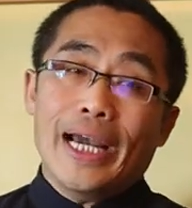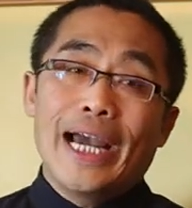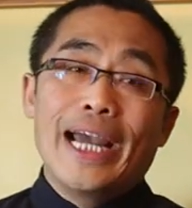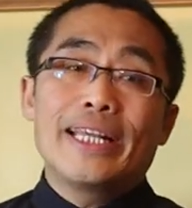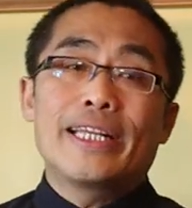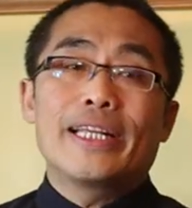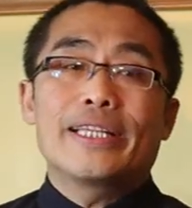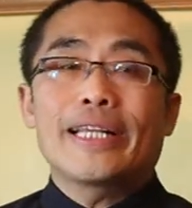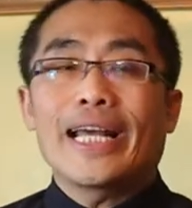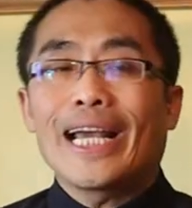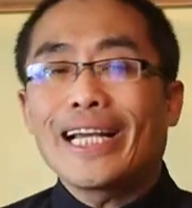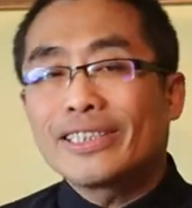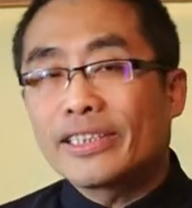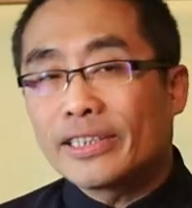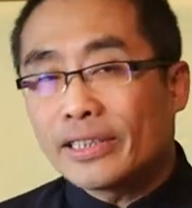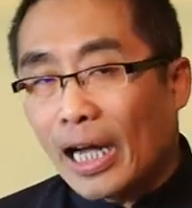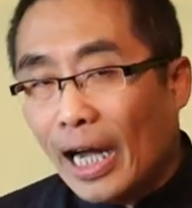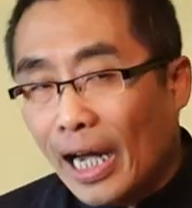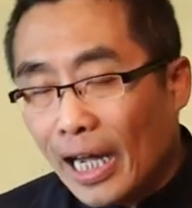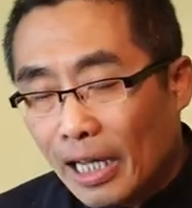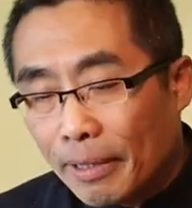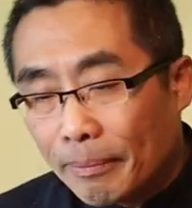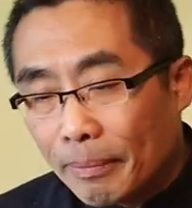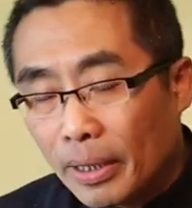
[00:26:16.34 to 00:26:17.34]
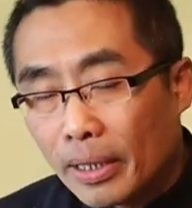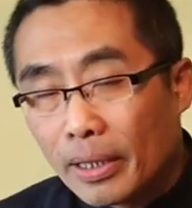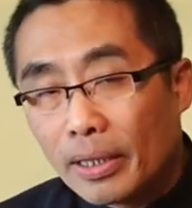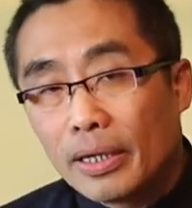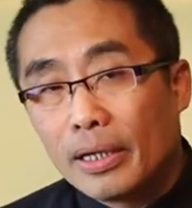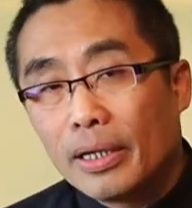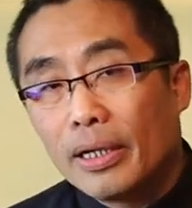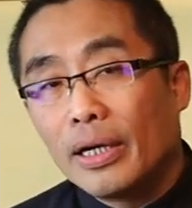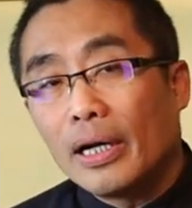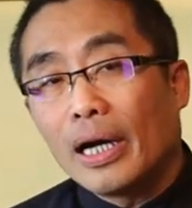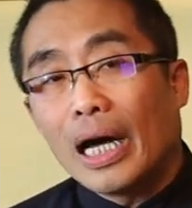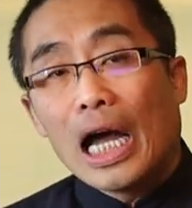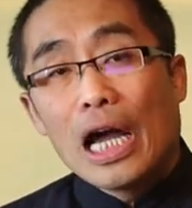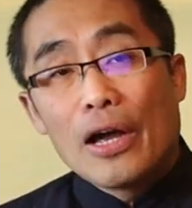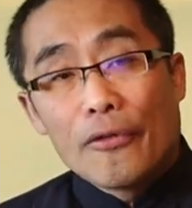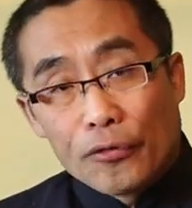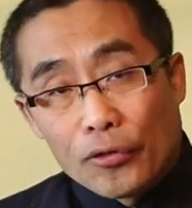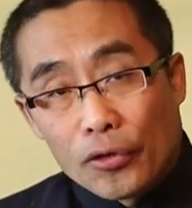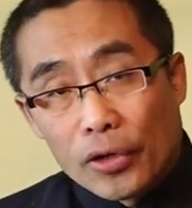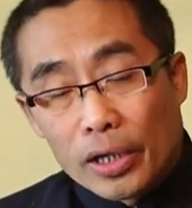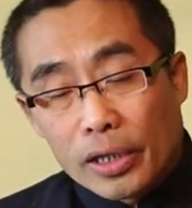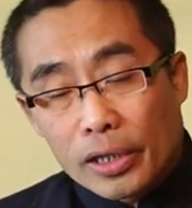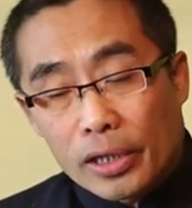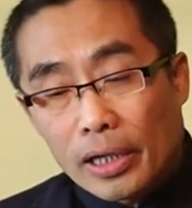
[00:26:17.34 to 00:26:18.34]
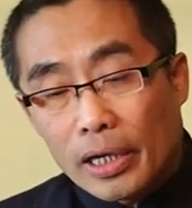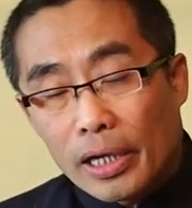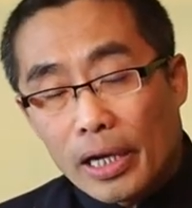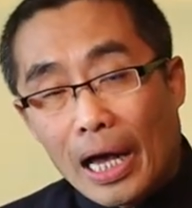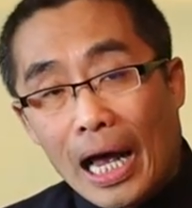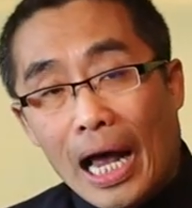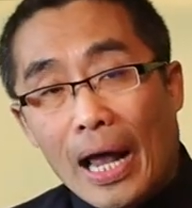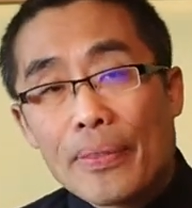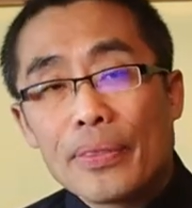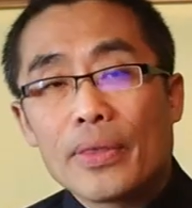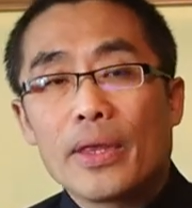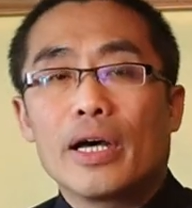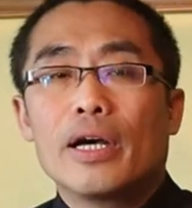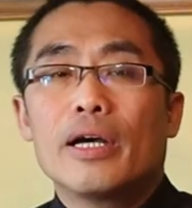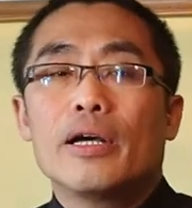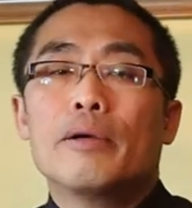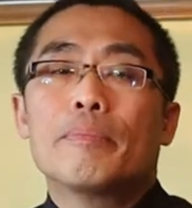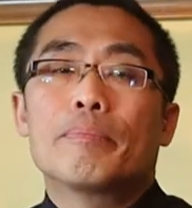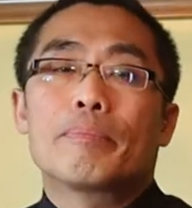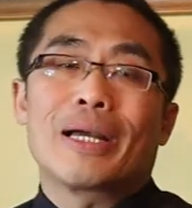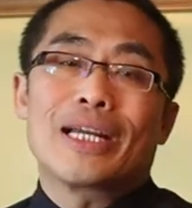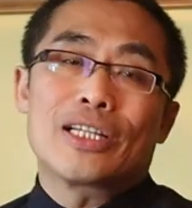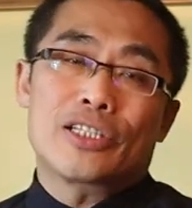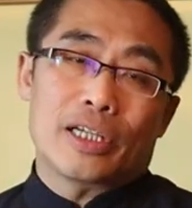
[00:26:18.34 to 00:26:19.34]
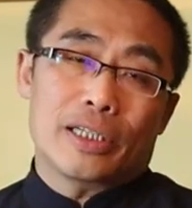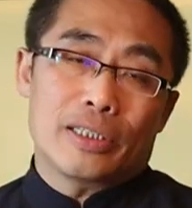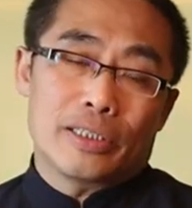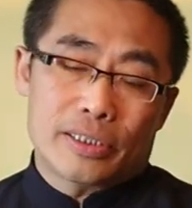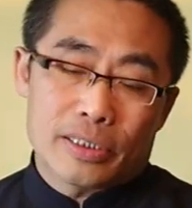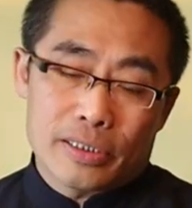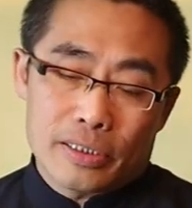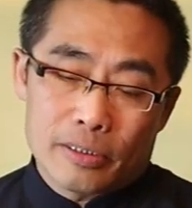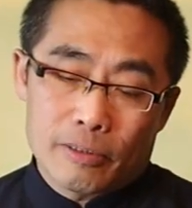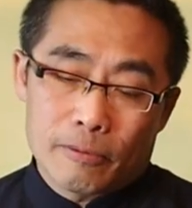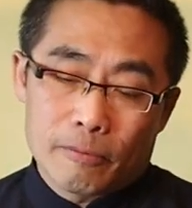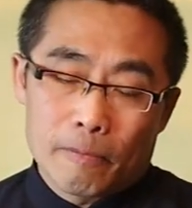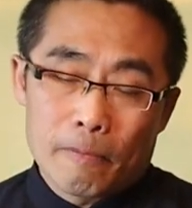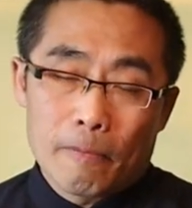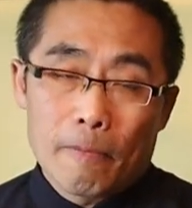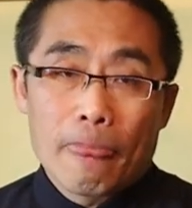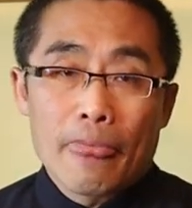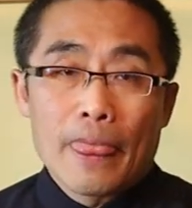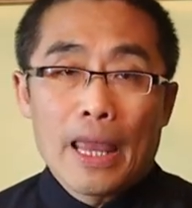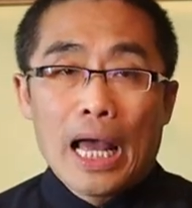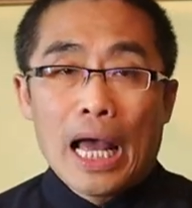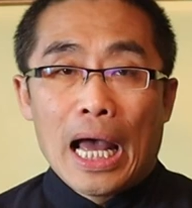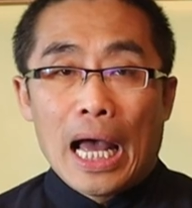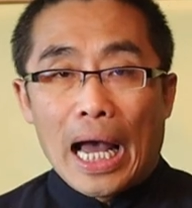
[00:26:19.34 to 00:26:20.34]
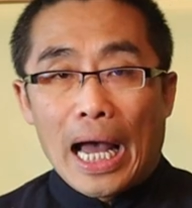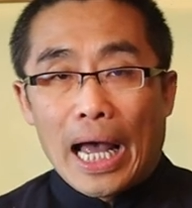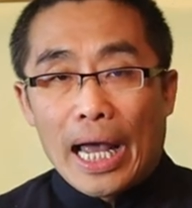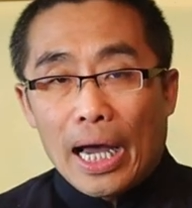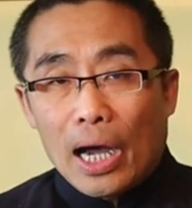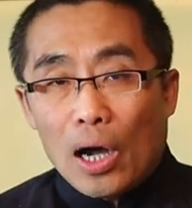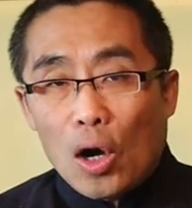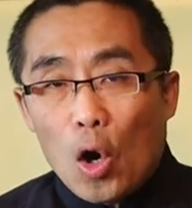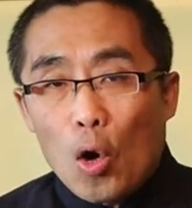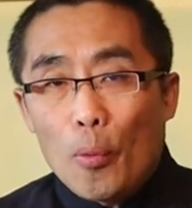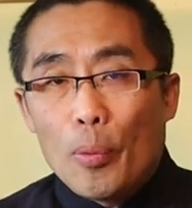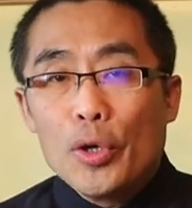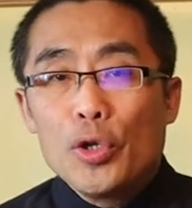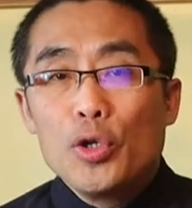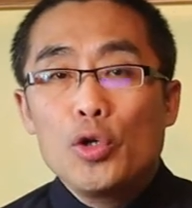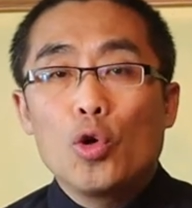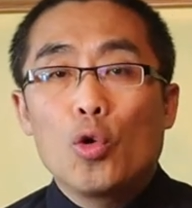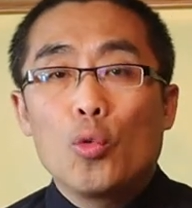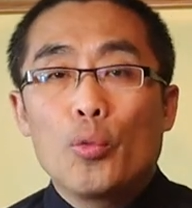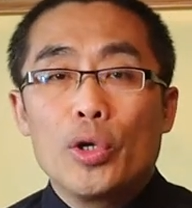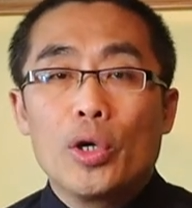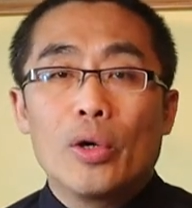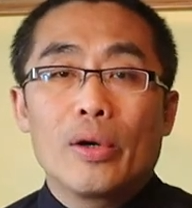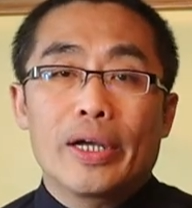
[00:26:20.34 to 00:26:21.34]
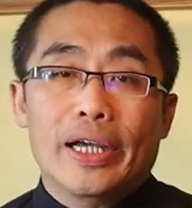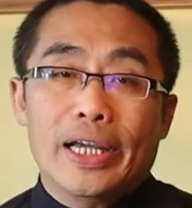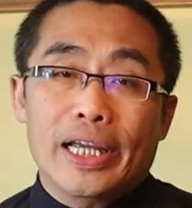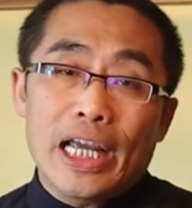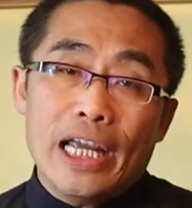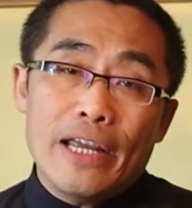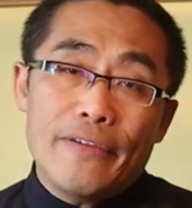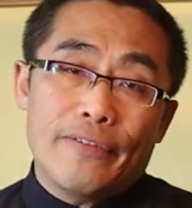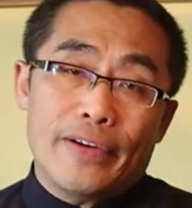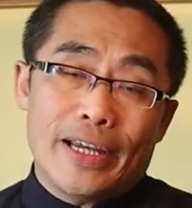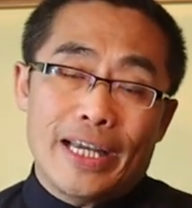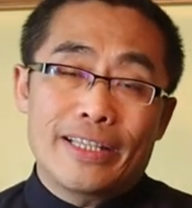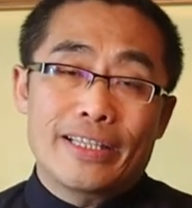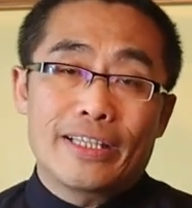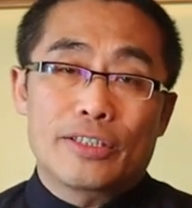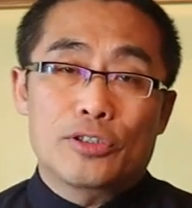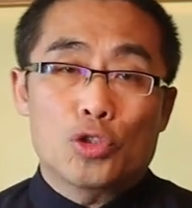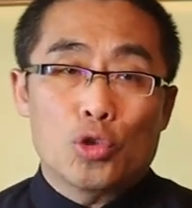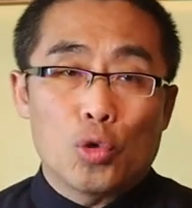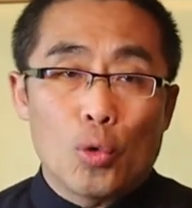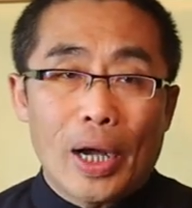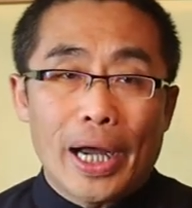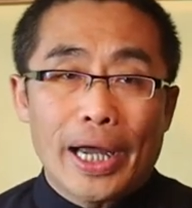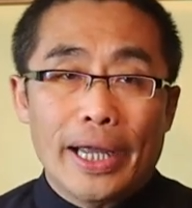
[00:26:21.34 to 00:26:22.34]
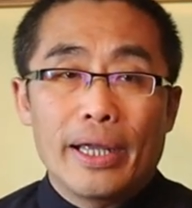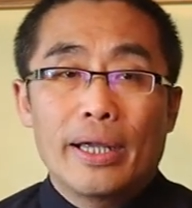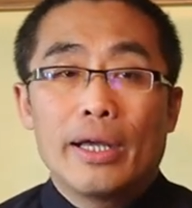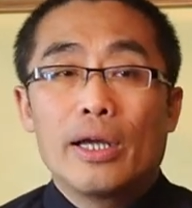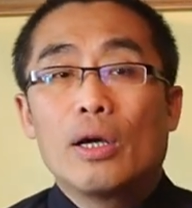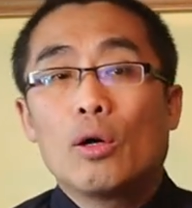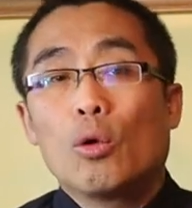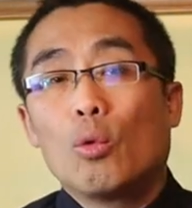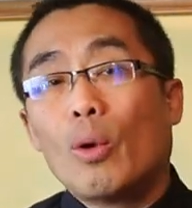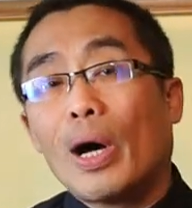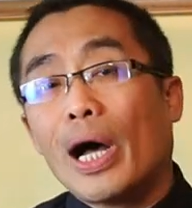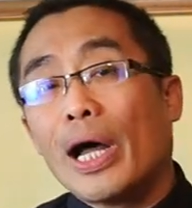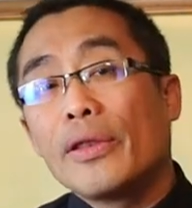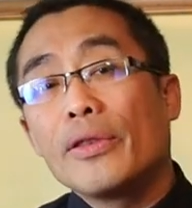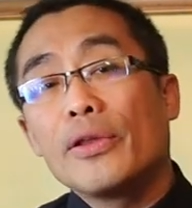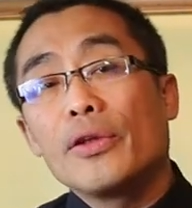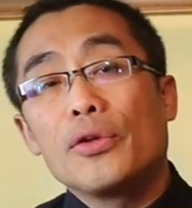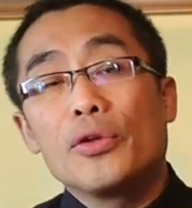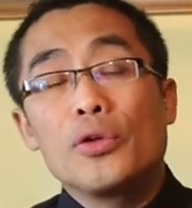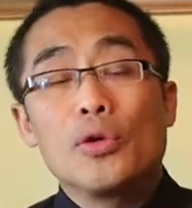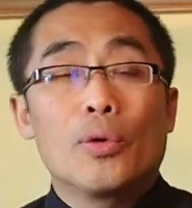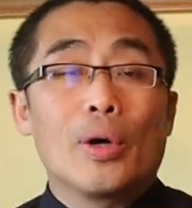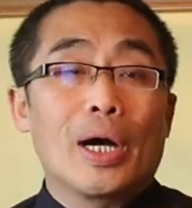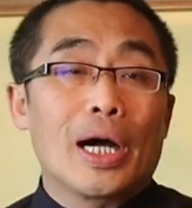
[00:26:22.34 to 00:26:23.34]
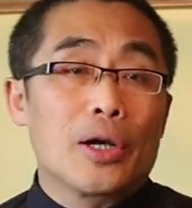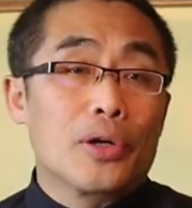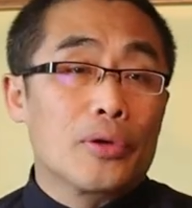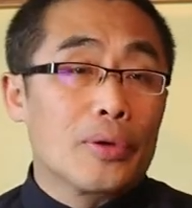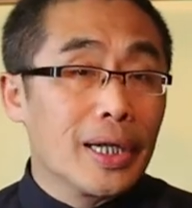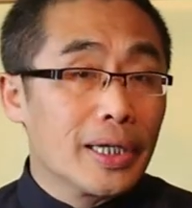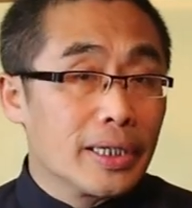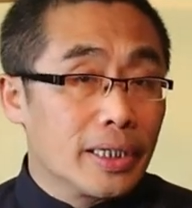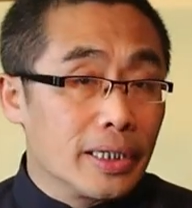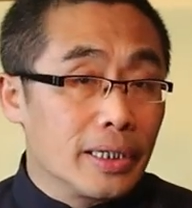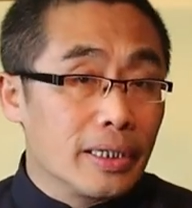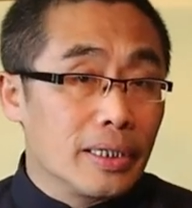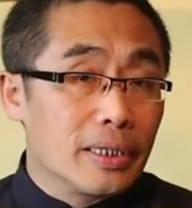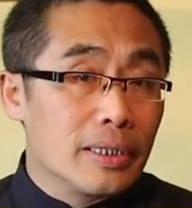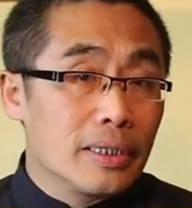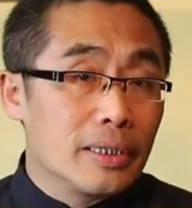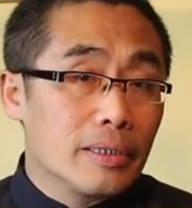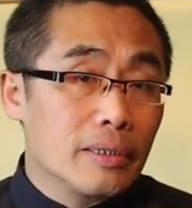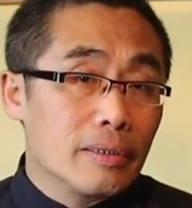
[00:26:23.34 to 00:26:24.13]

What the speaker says: It takes time, effort, and patience. I hope you will give it a try when you are ready.